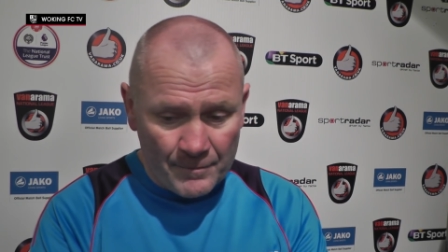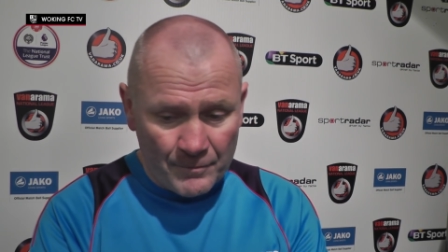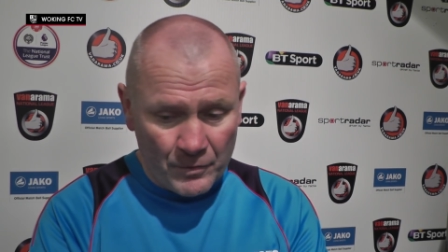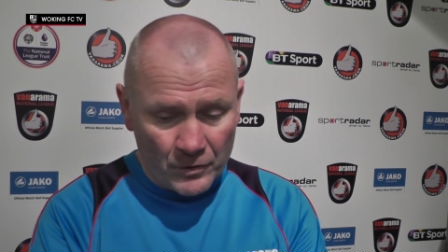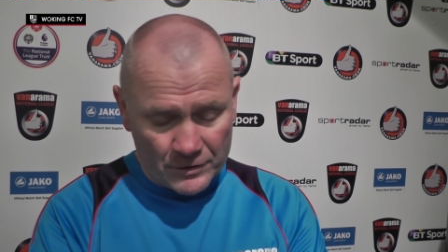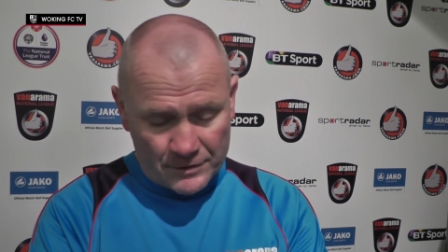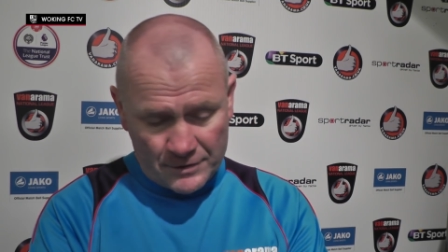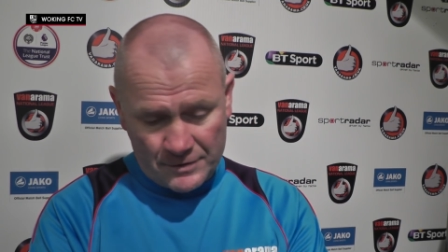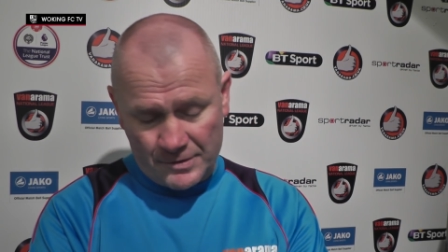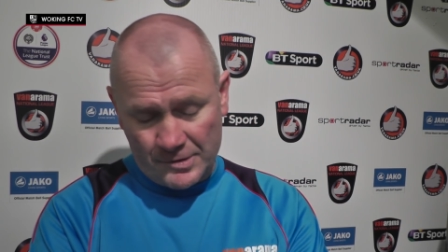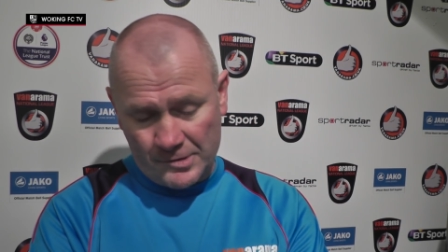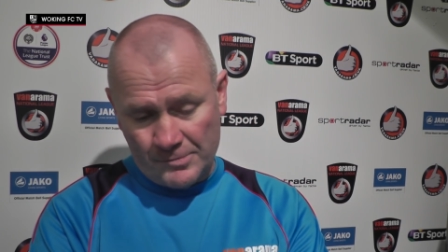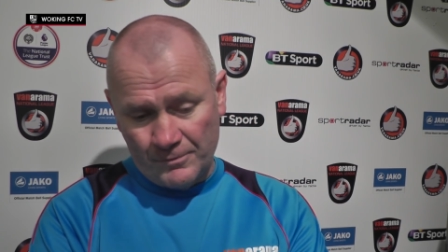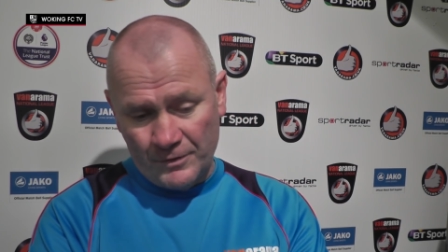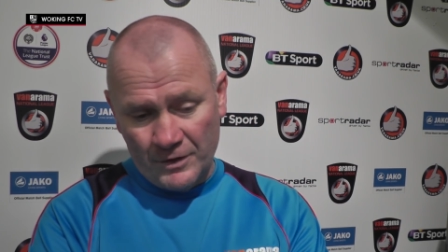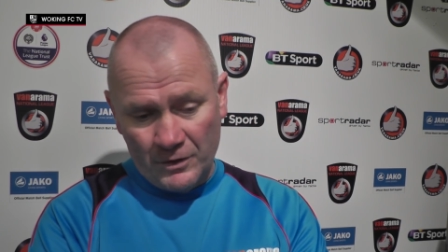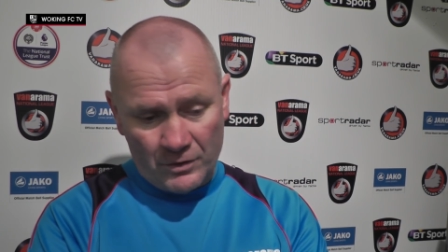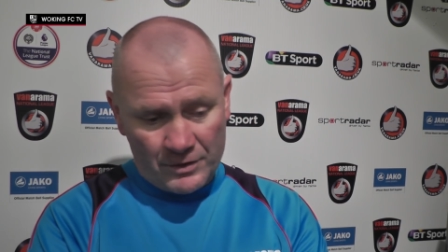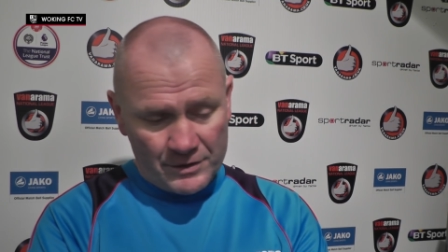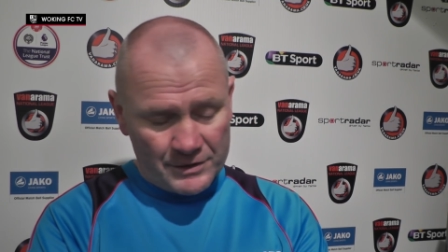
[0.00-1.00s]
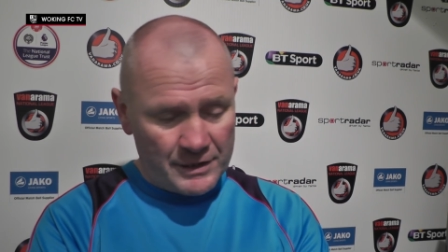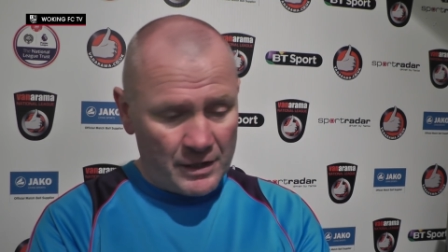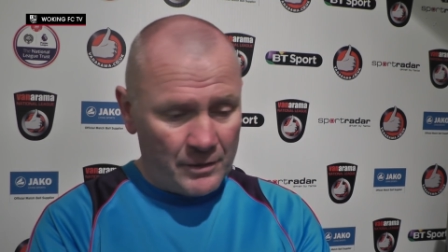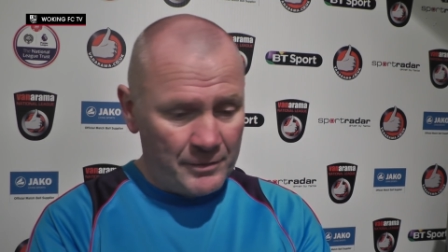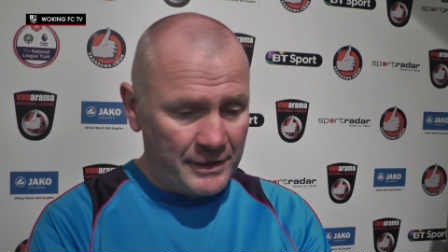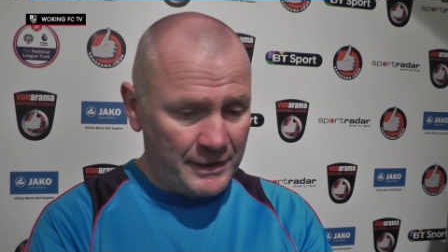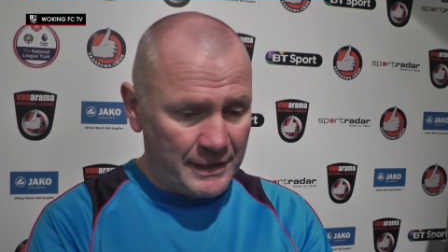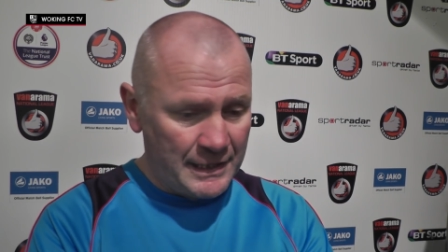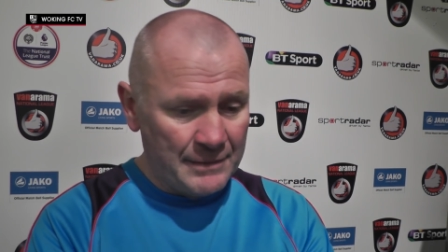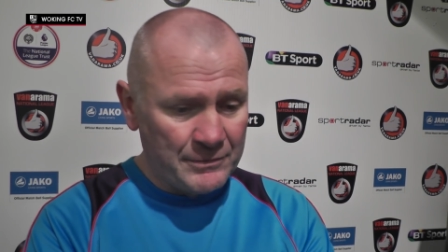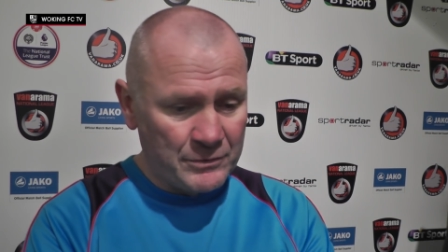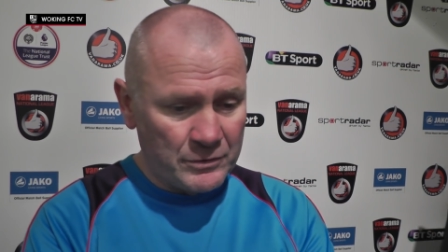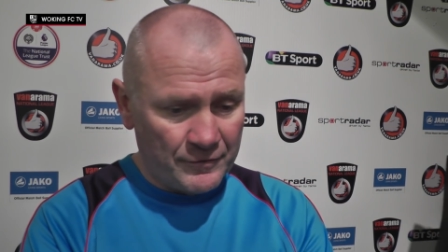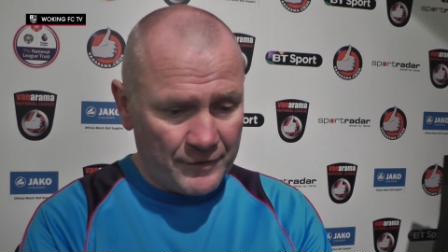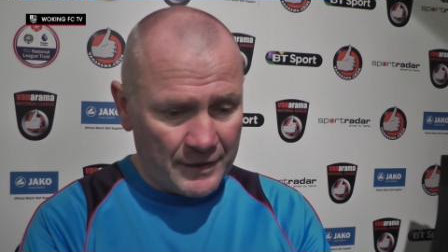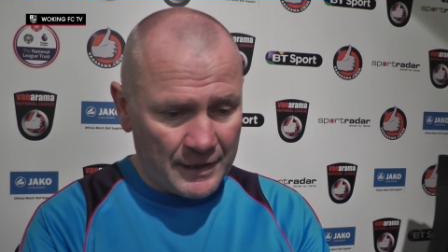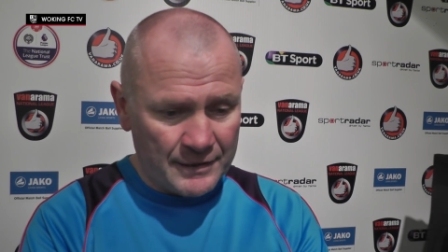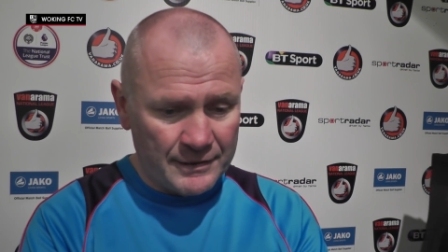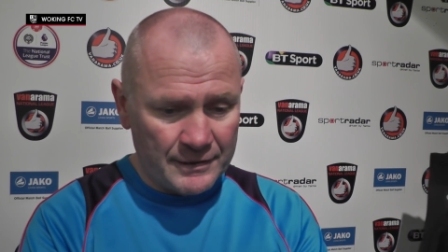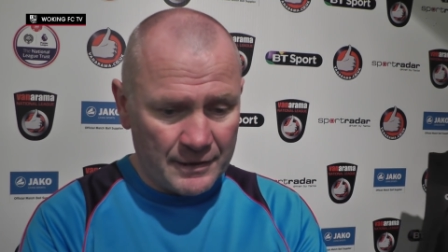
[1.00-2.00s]
But we look and see how many games
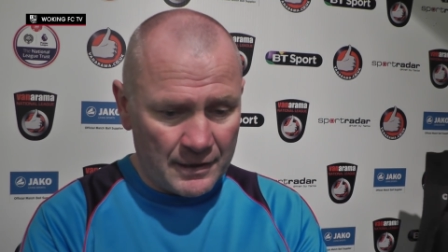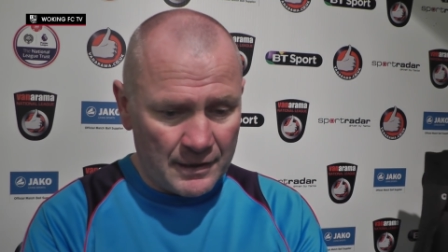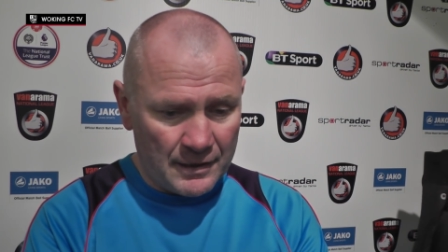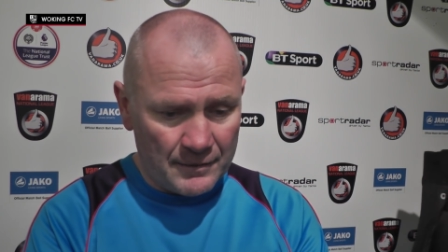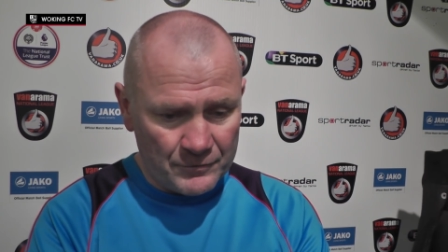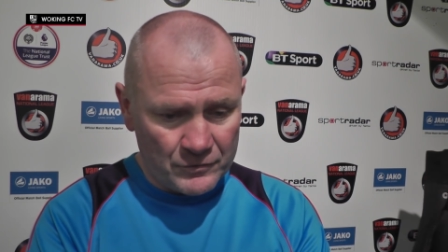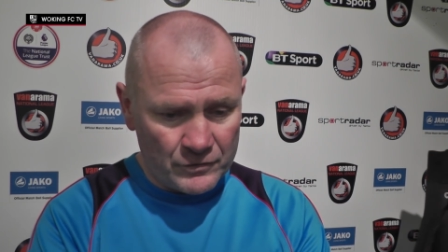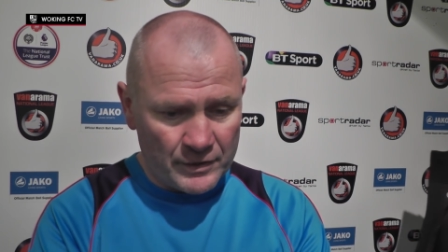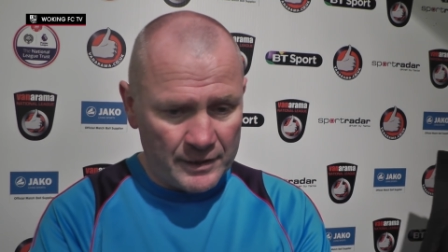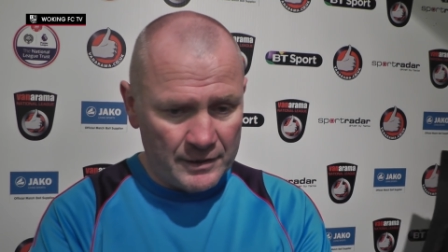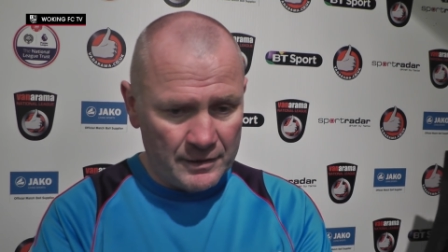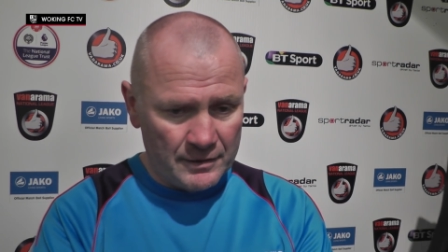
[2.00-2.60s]
we've had, and I'm trying